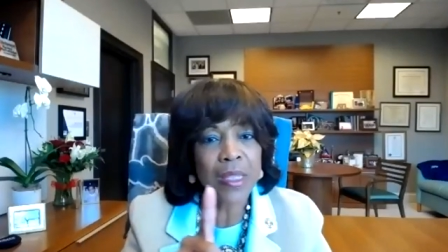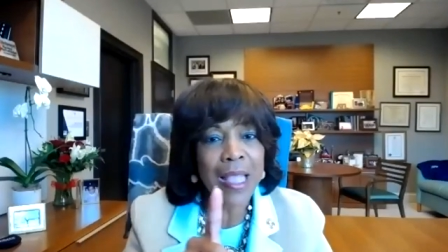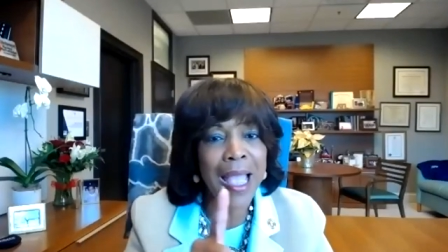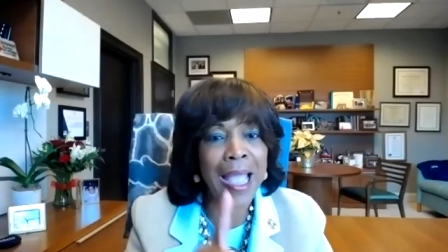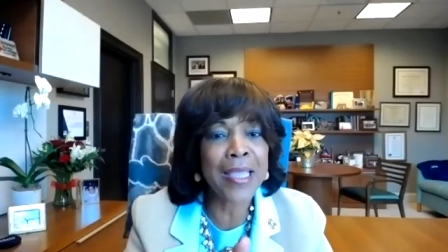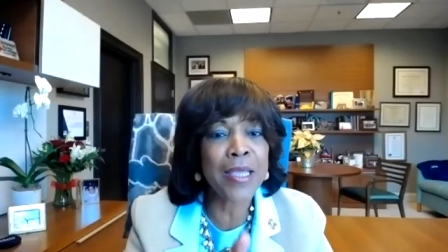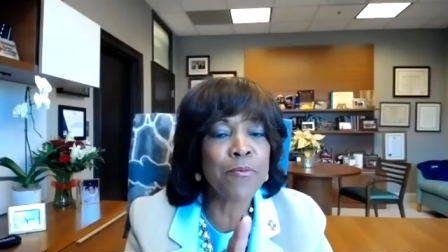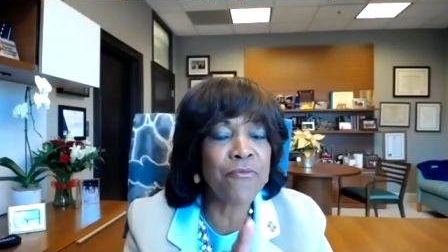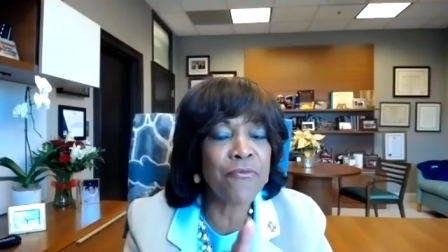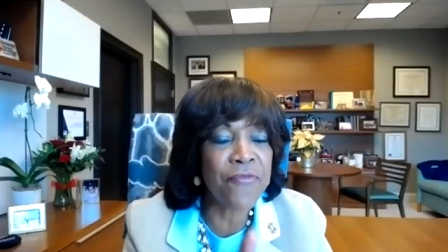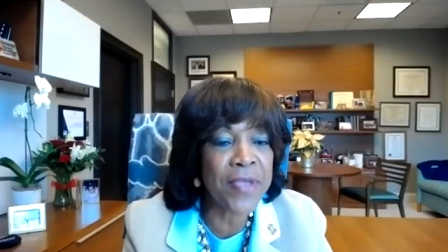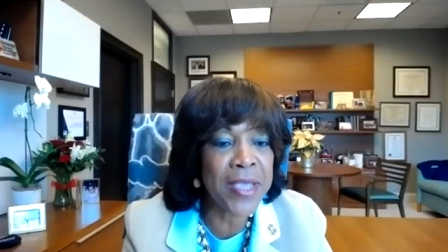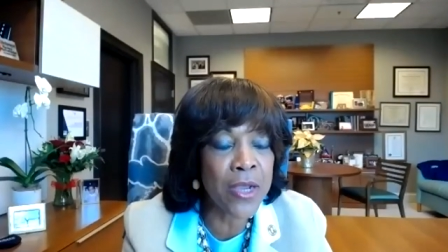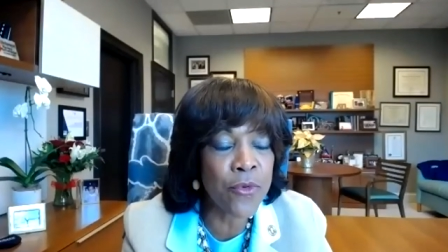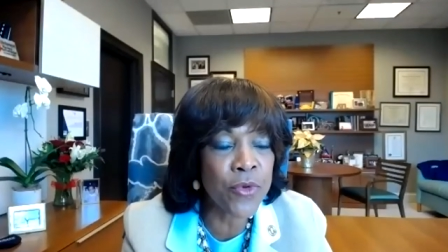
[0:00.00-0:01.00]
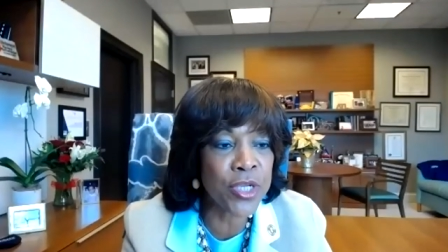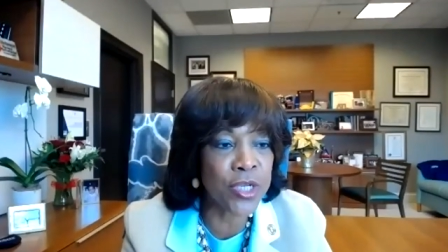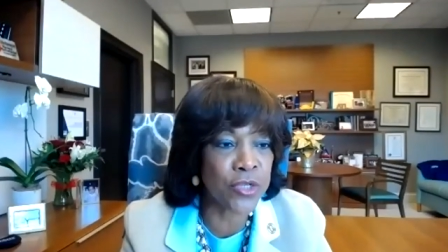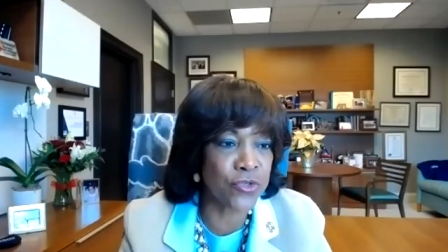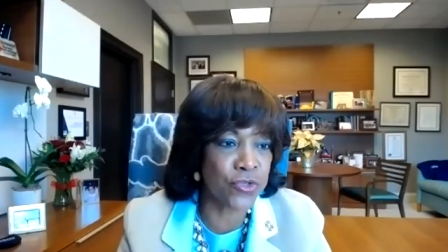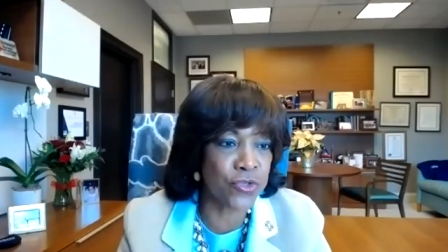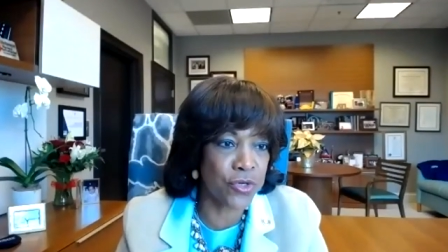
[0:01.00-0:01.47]
I am very
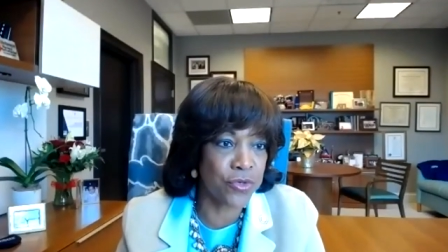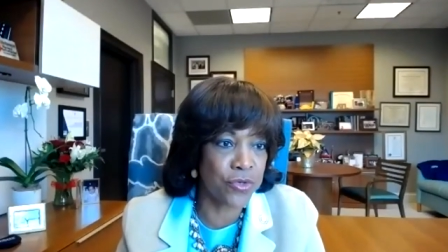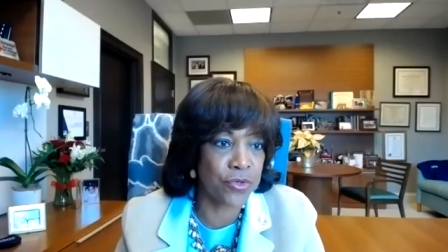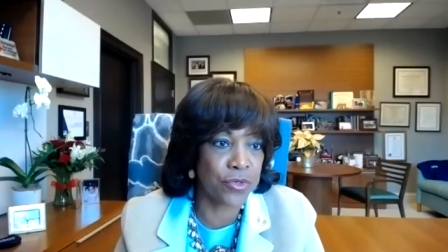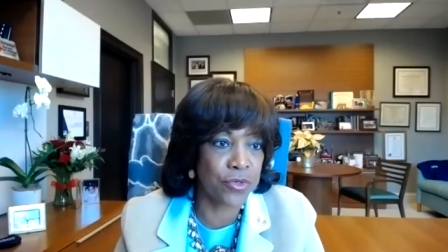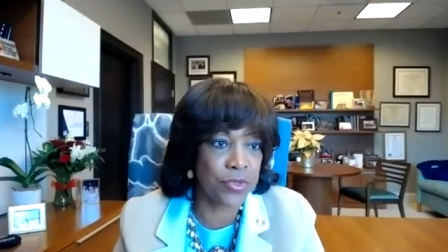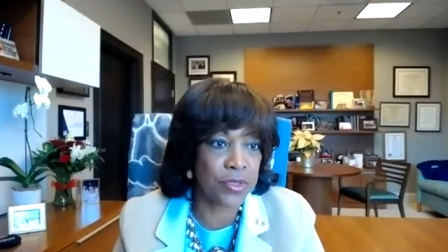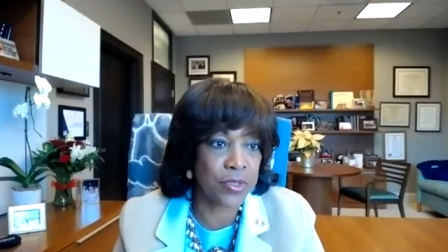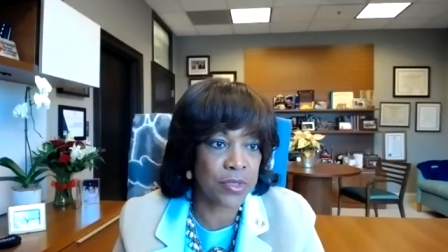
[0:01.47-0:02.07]
concerned